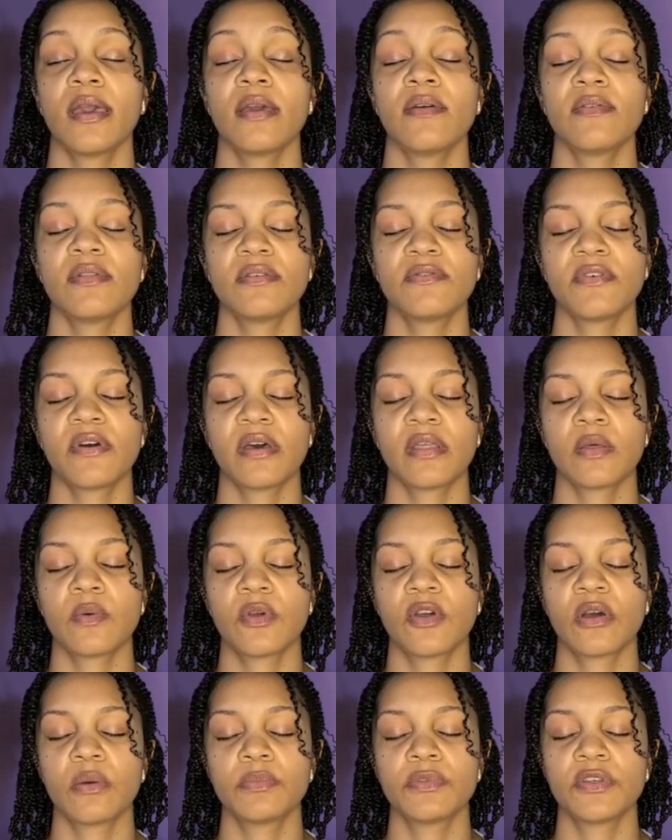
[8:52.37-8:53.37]
Heavenly Father, we
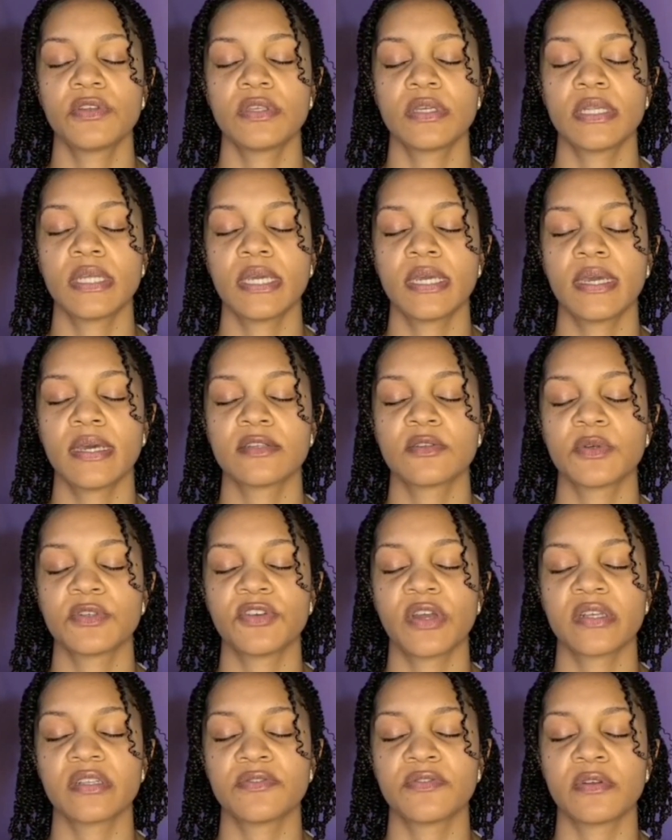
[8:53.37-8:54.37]
come to you today as we
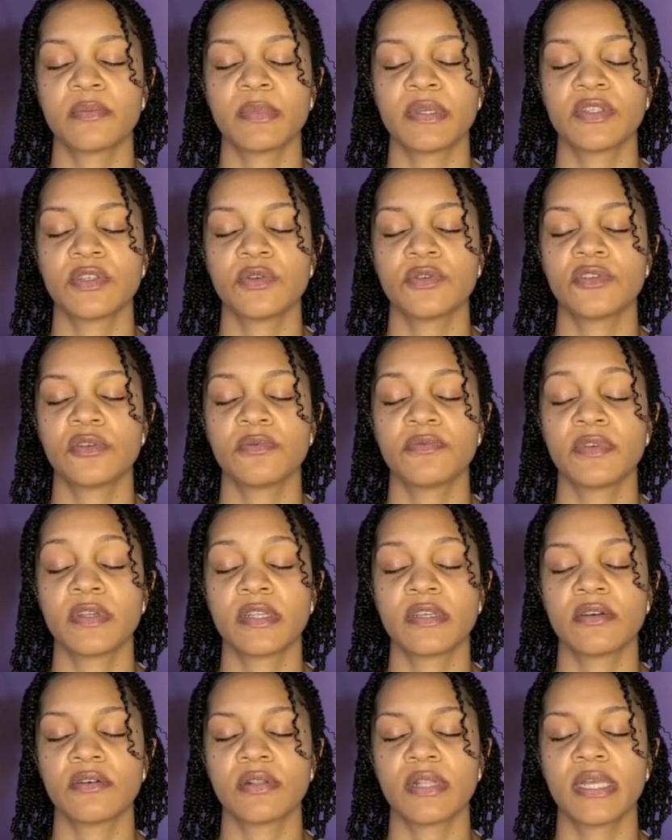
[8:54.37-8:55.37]
try to film this YouTube
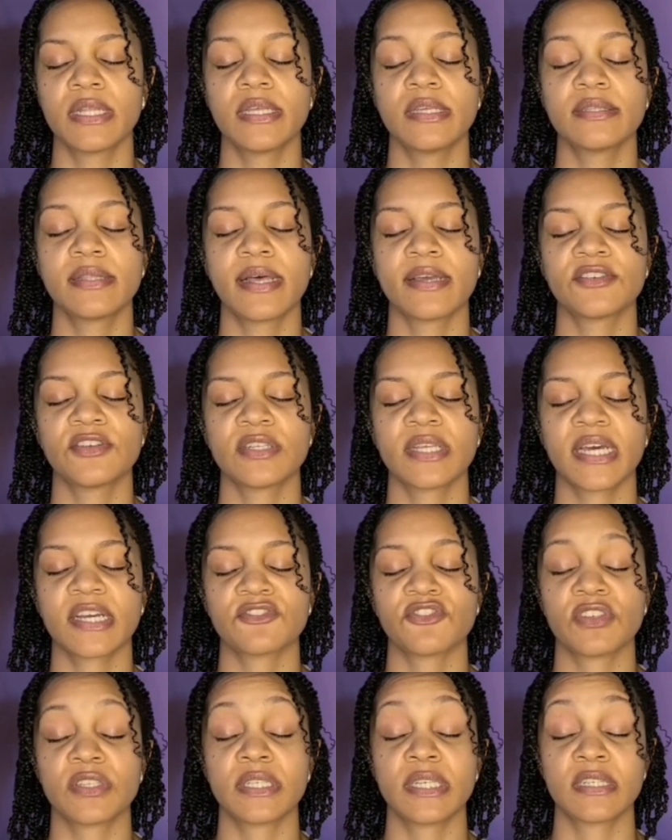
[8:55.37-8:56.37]
video. Let these lashes
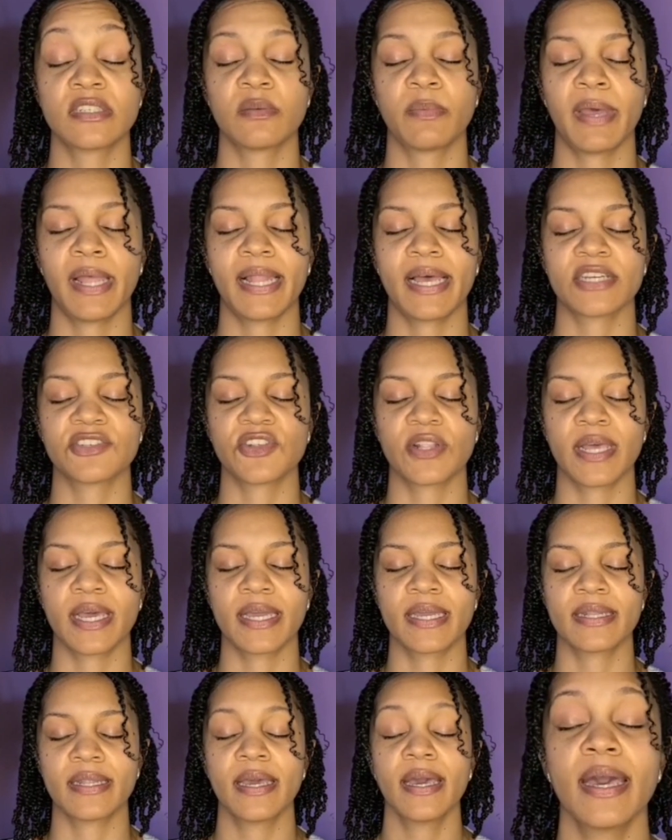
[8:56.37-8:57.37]
actually stick to my lash
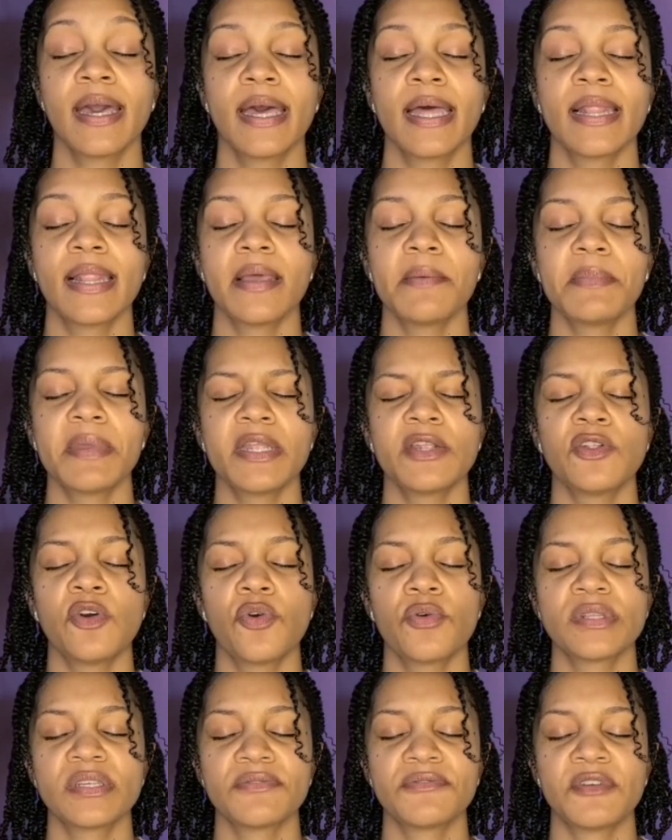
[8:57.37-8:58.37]
line. Let me know
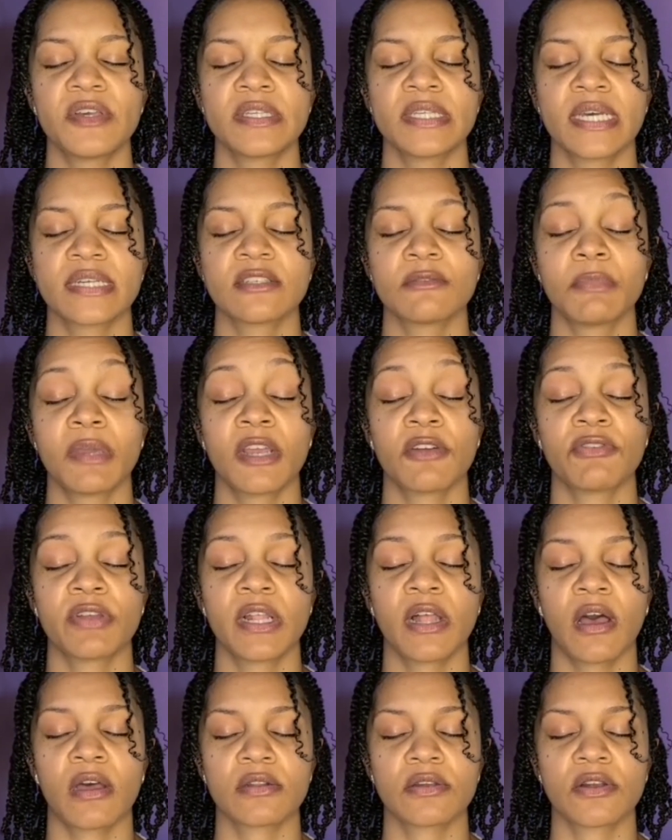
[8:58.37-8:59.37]
what it feels like to be a real
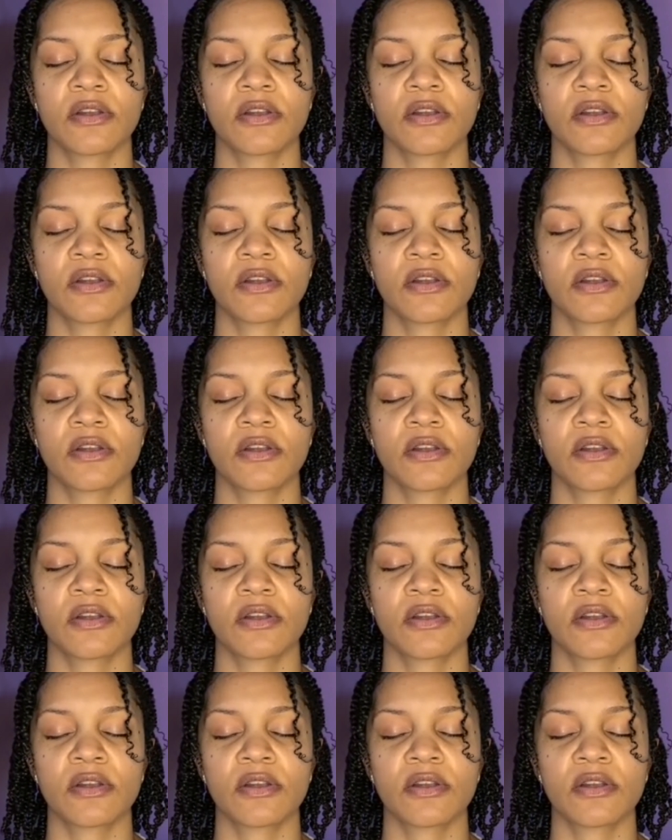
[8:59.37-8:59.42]
hot